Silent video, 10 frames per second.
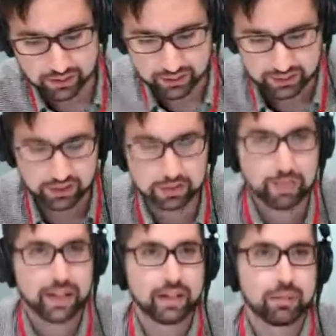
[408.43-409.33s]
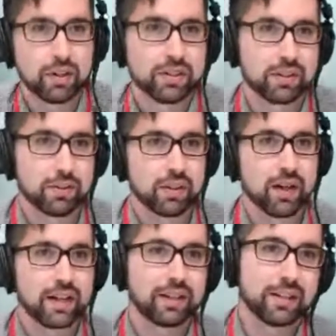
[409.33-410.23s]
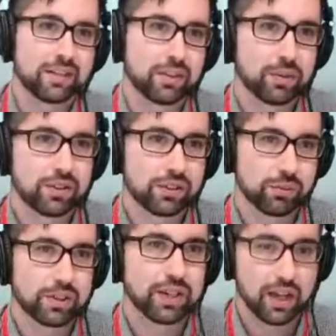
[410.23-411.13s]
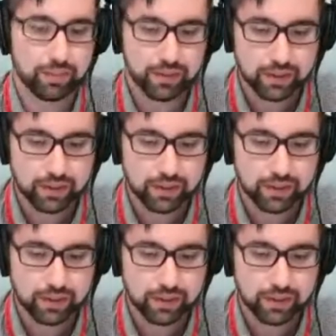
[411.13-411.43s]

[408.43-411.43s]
expand upon some of the highlights that we just recapped.